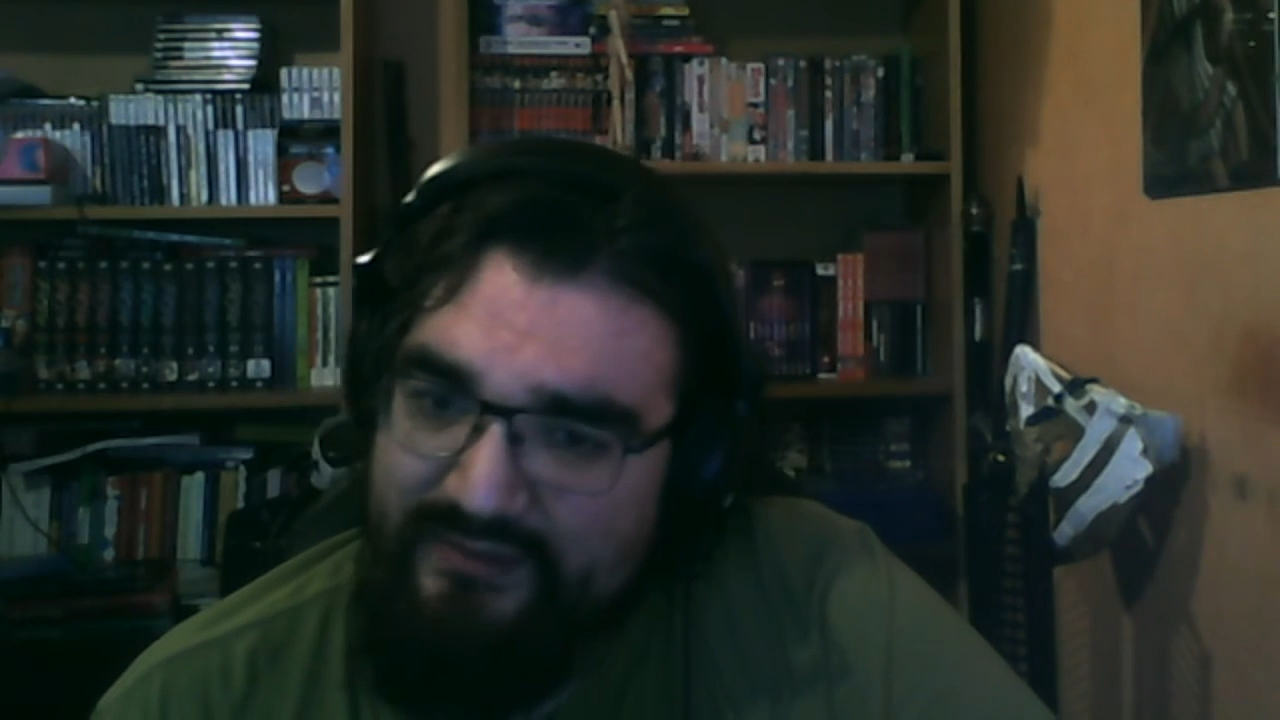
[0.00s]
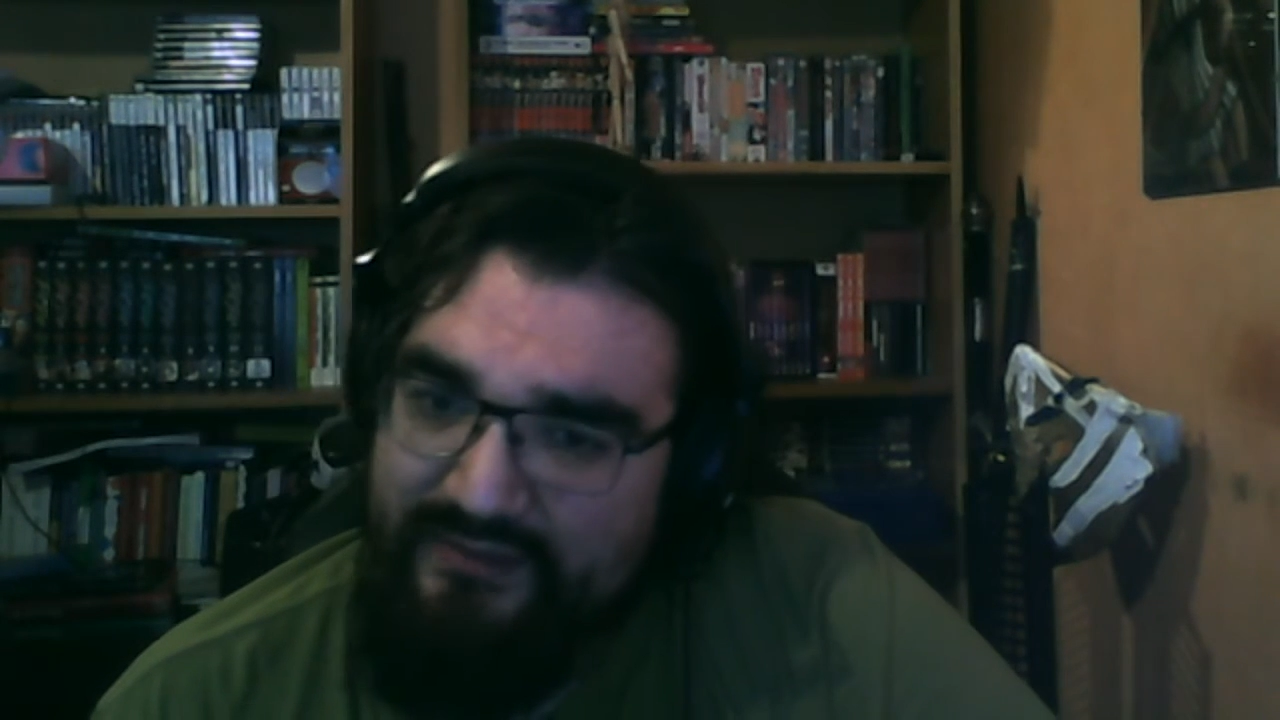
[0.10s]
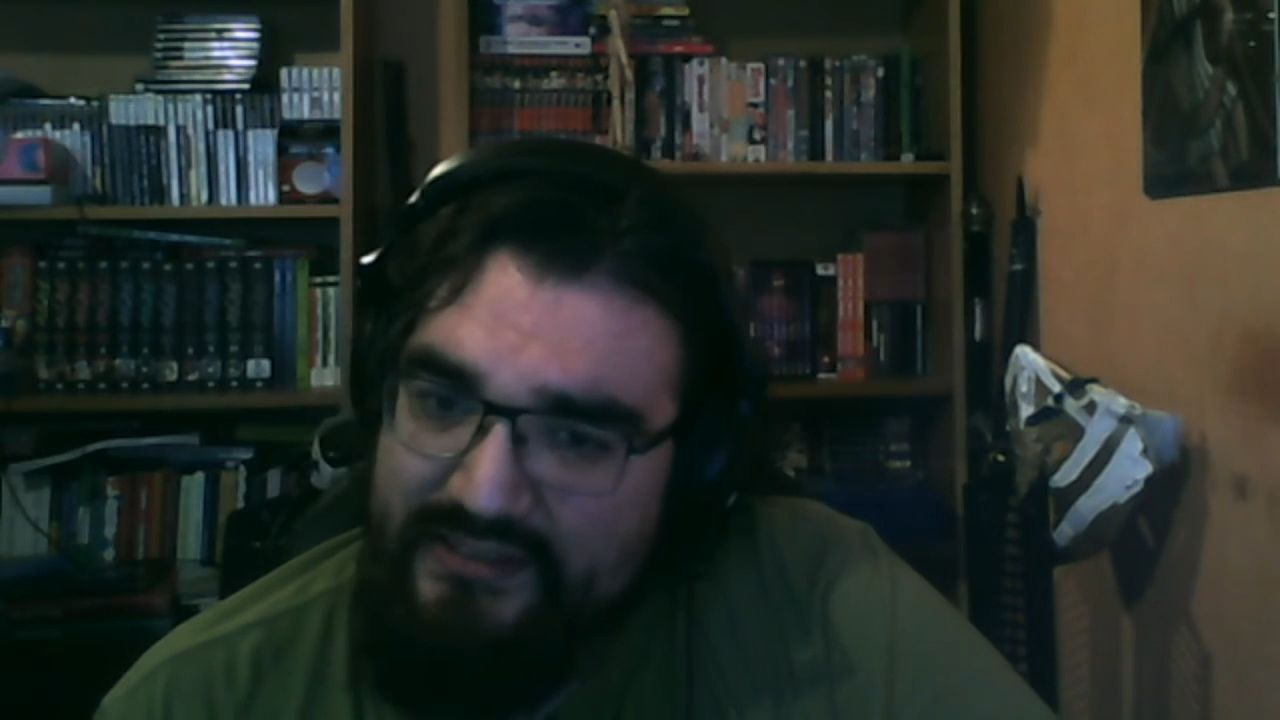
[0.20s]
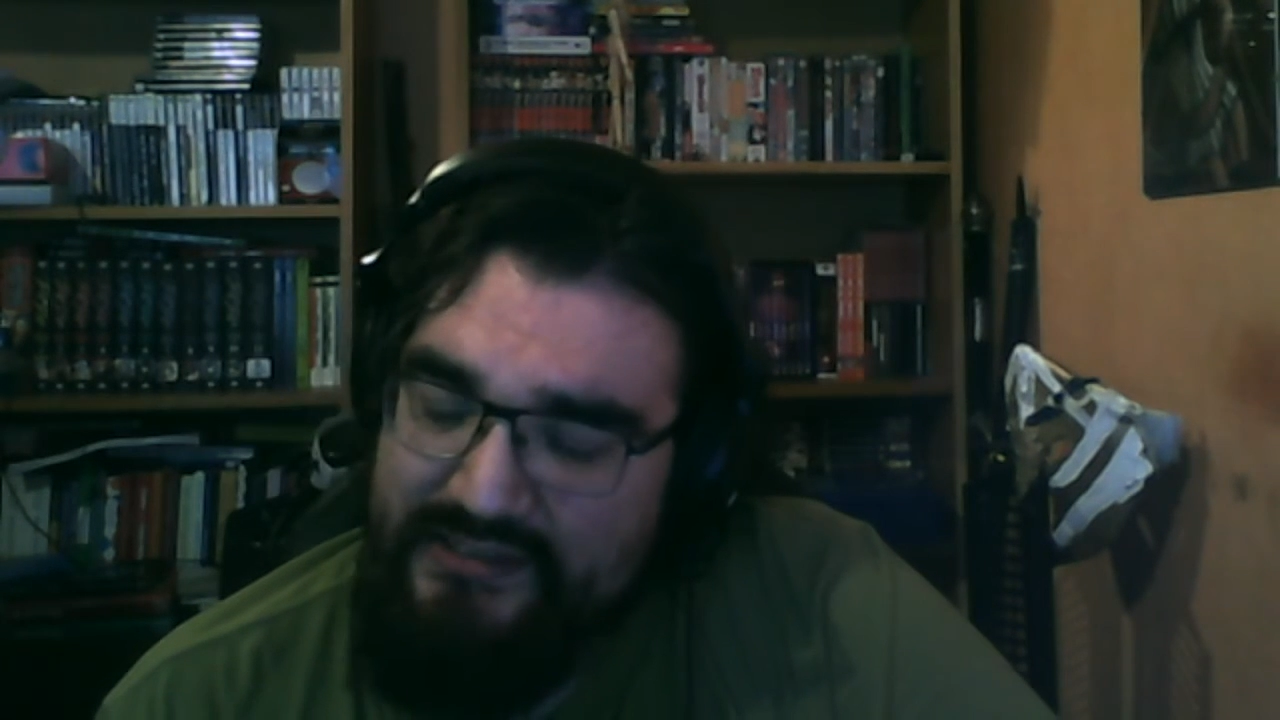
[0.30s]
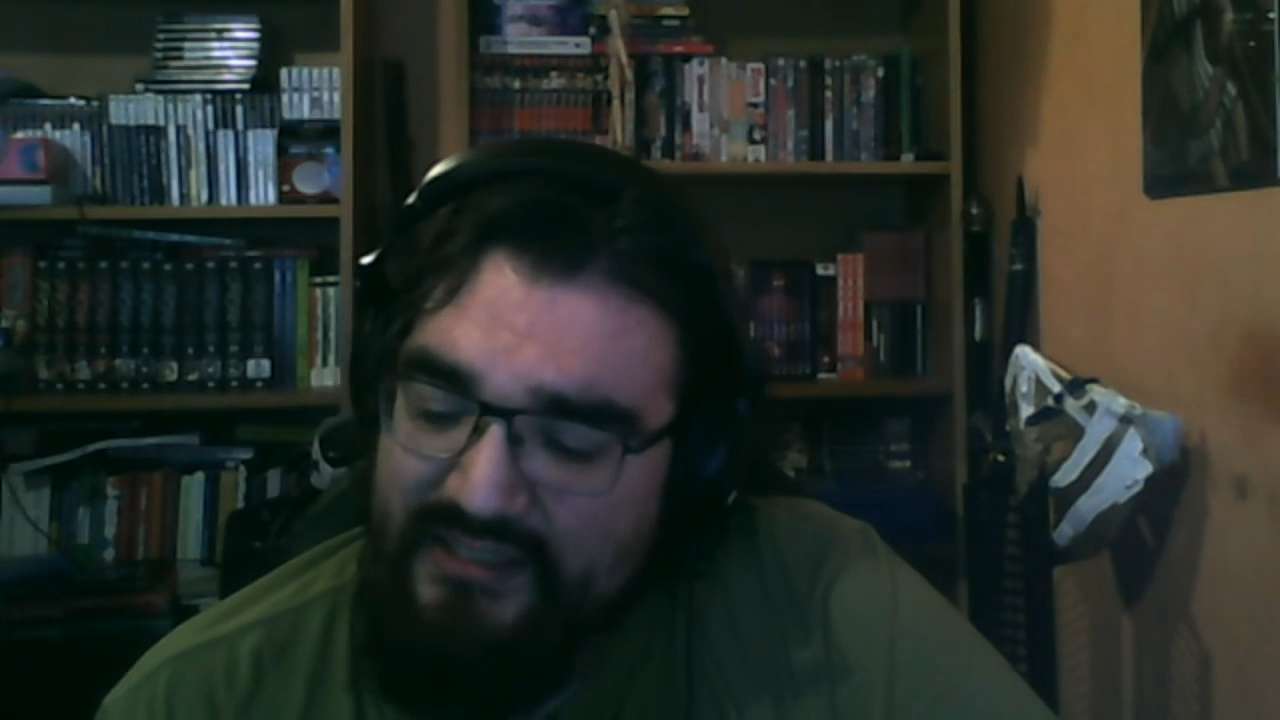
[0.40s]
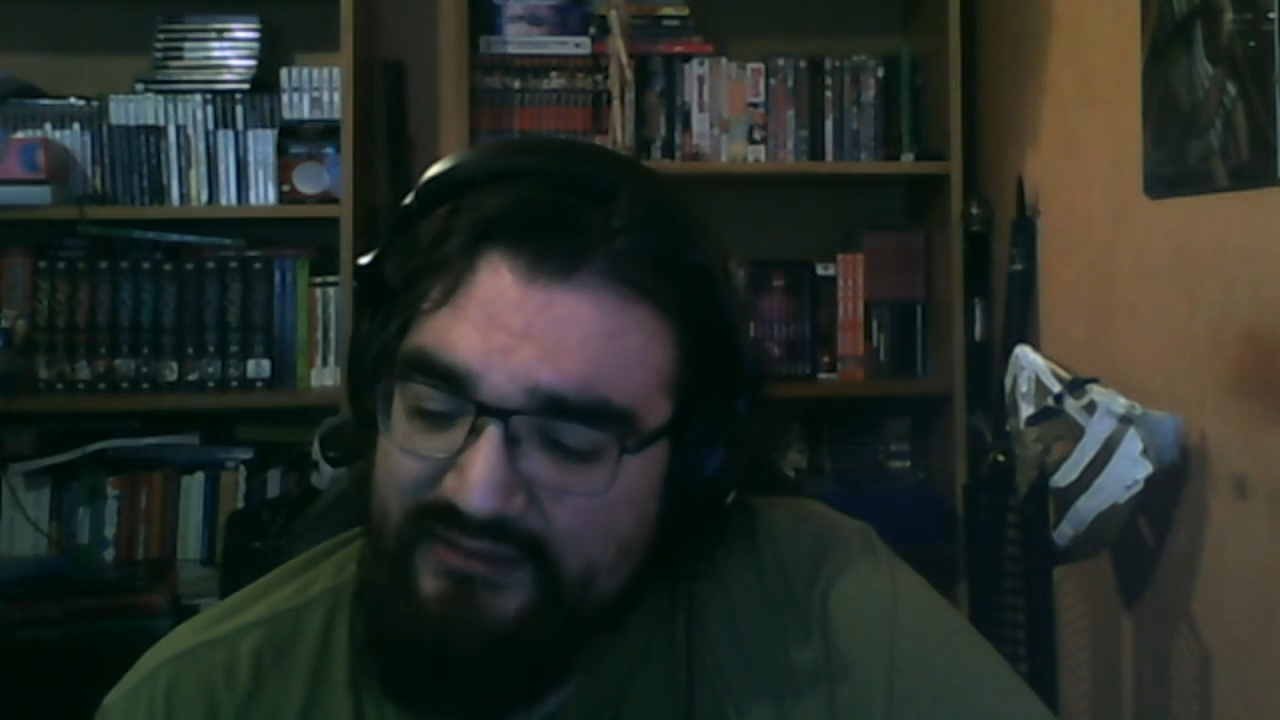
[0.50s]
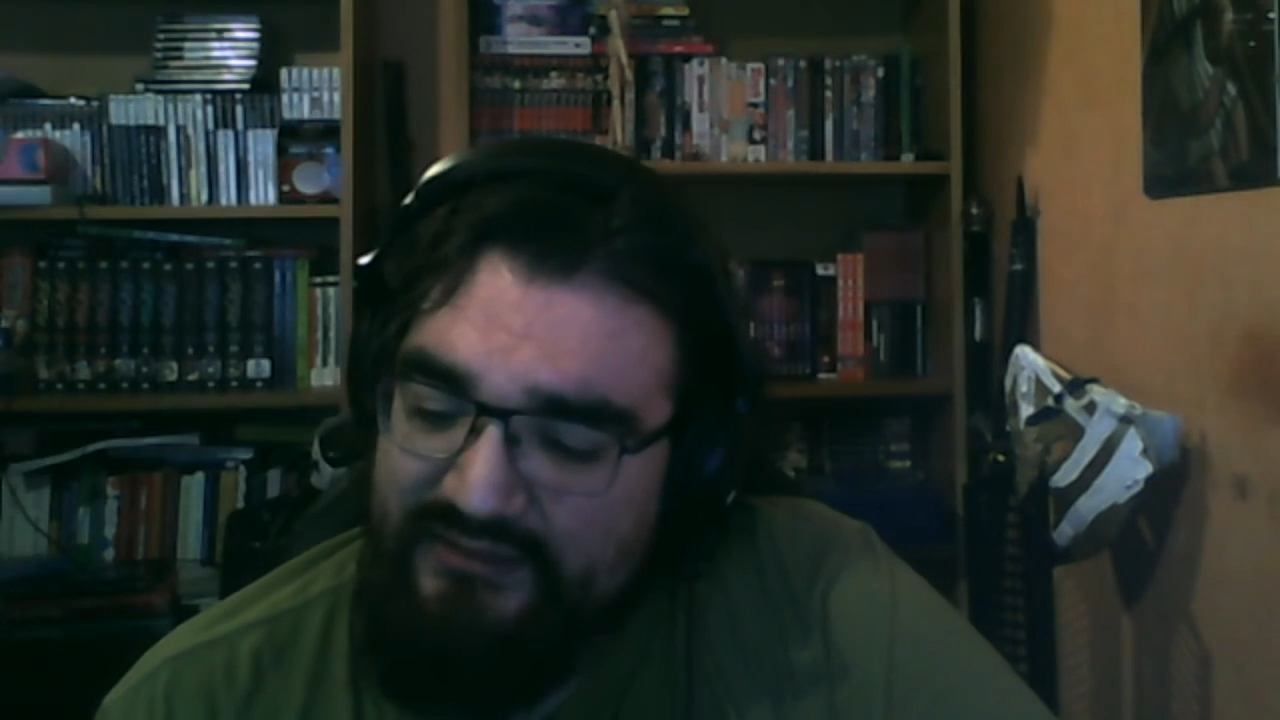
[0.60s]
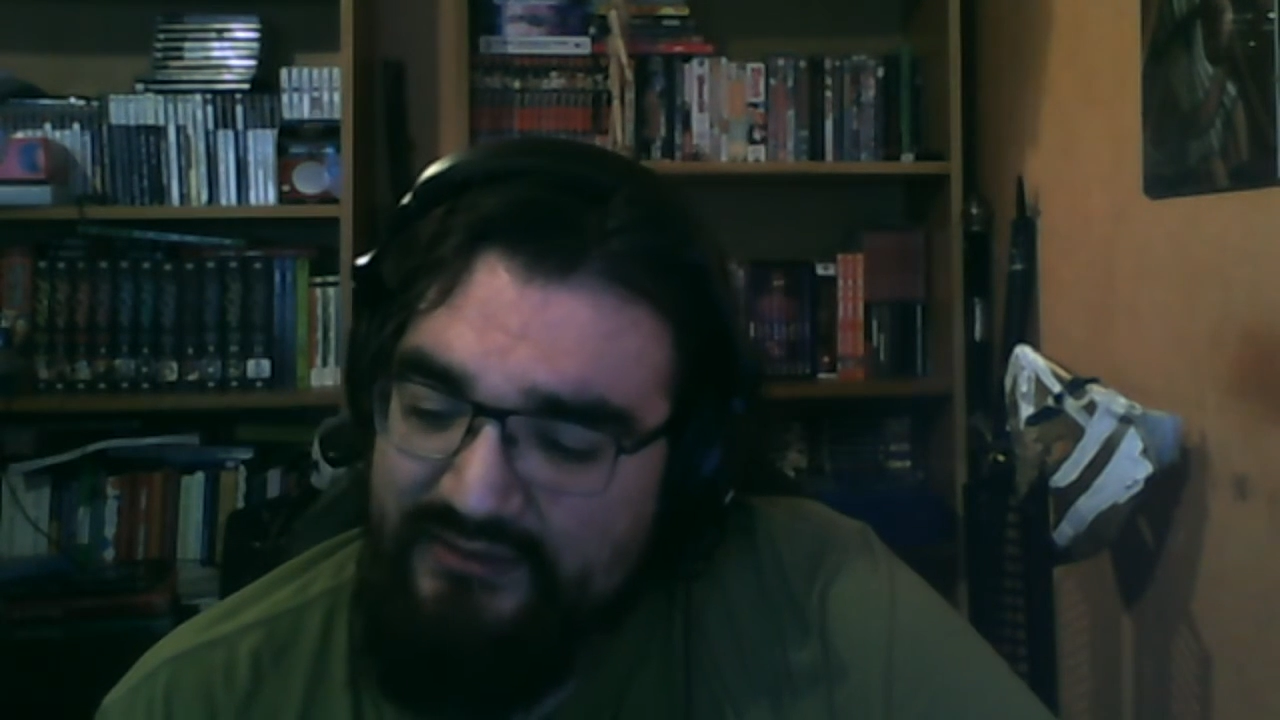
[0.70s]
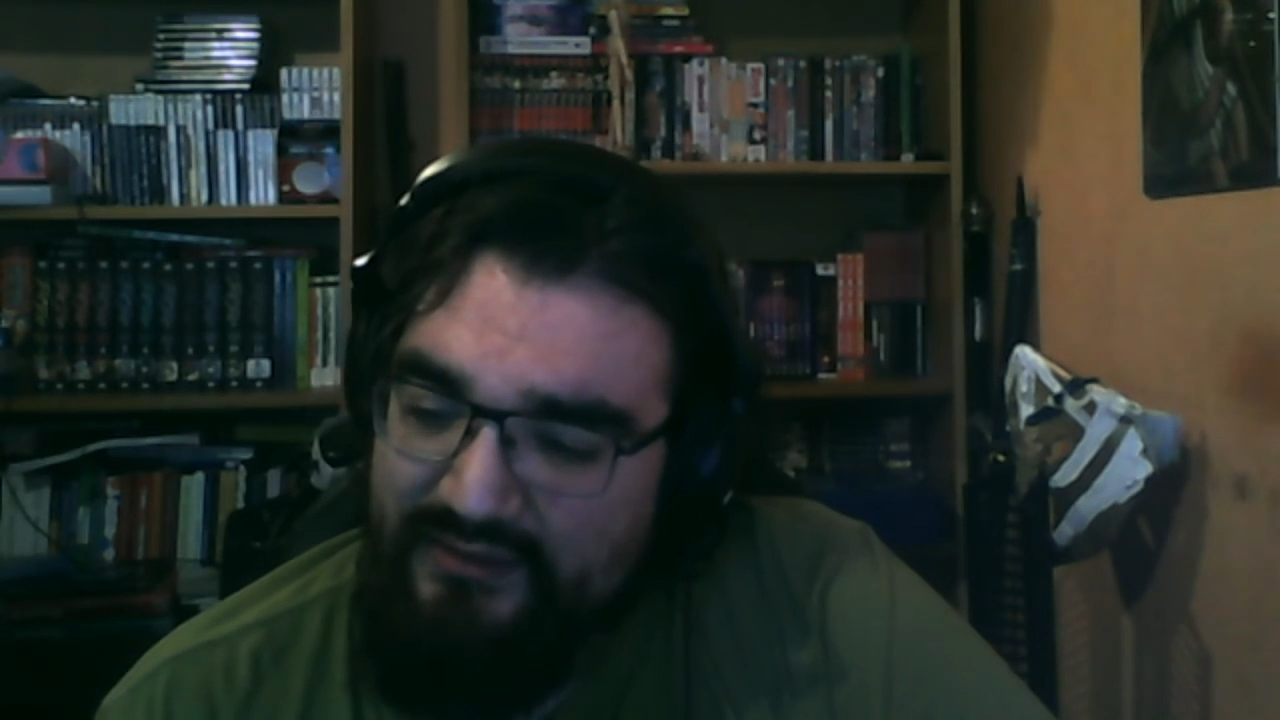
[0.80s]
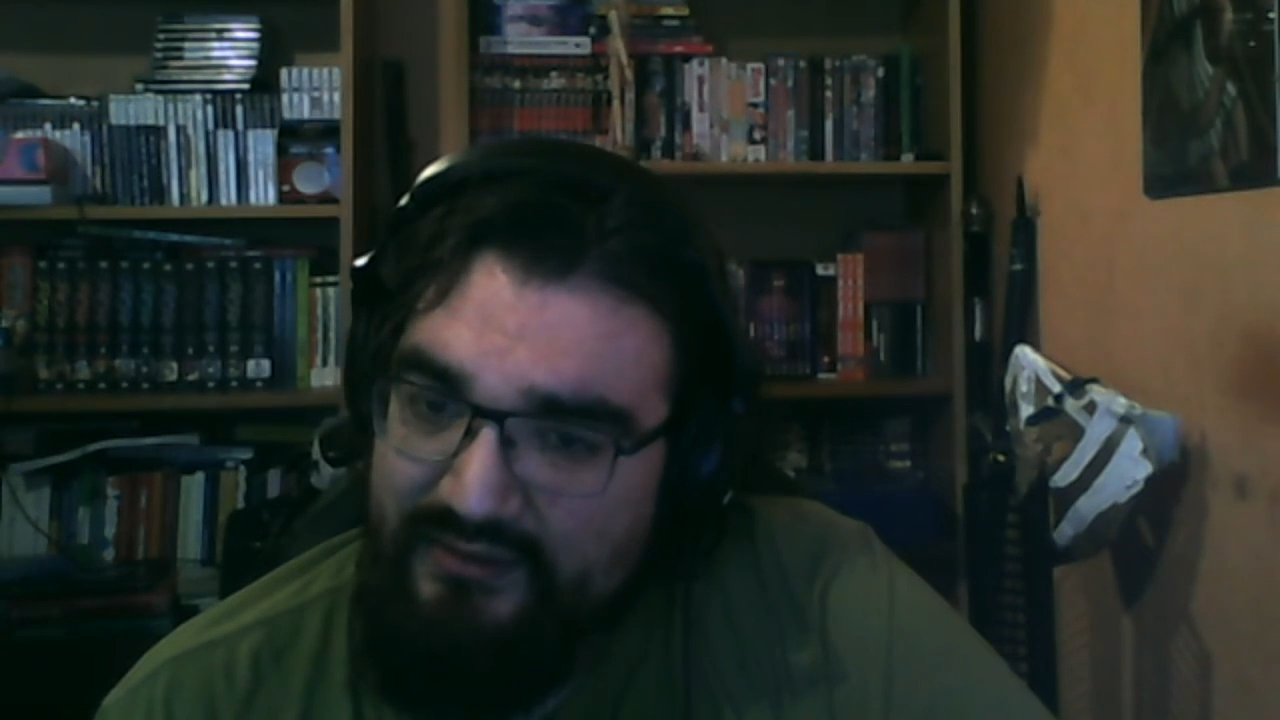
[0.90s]
is
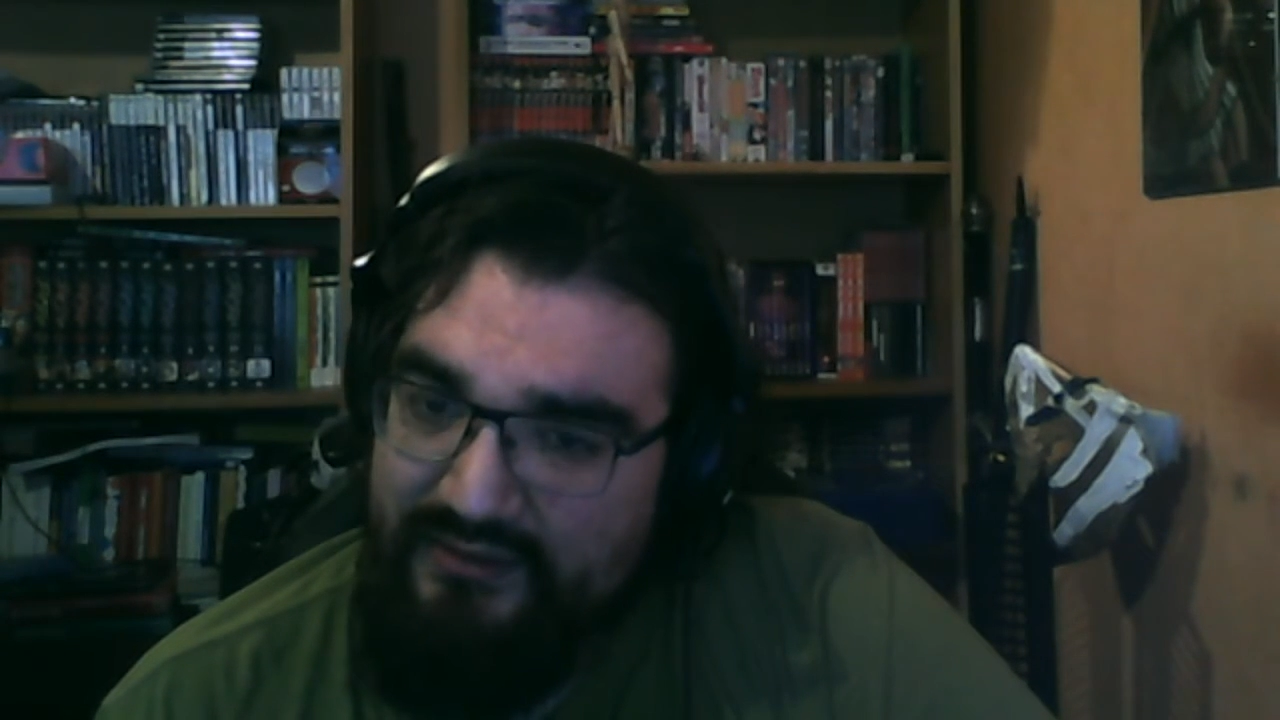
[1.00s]
actually